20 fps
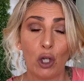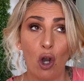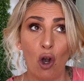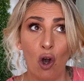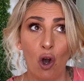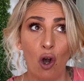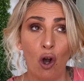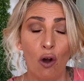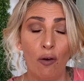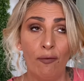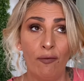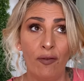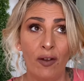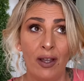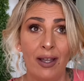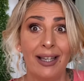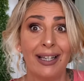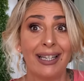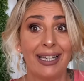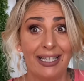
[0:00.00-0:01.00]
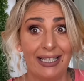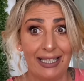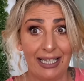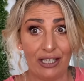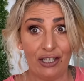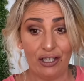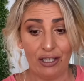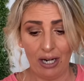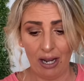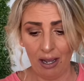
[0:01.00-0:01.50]
of
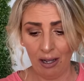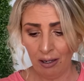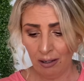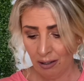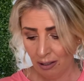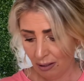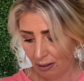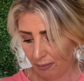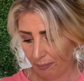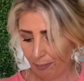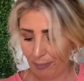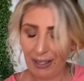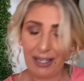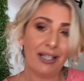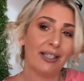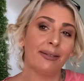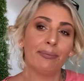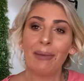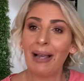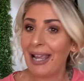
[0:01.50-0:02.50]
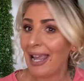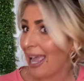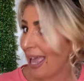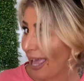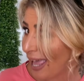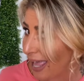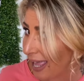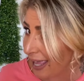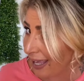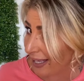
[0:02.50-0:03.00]
conditioner because my
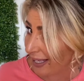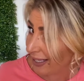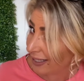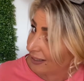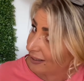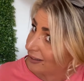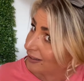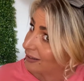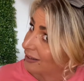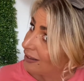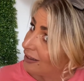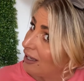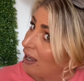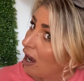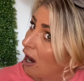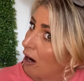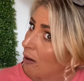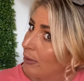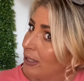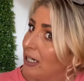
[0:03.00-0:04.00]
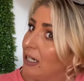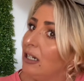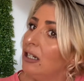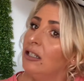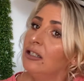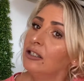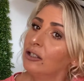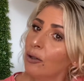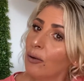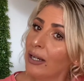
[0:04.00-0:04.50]
hair is, I mean, it
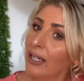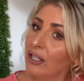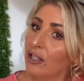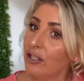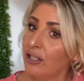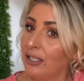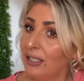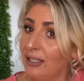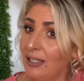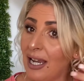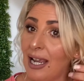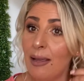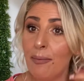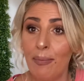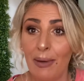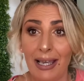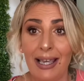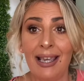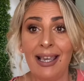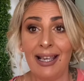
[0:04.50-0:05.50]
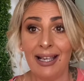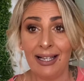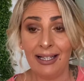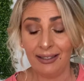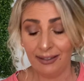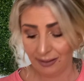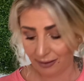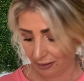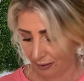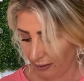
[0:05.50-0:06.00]
looks quite good today, but it
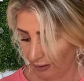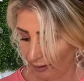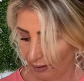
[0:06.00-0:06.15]
is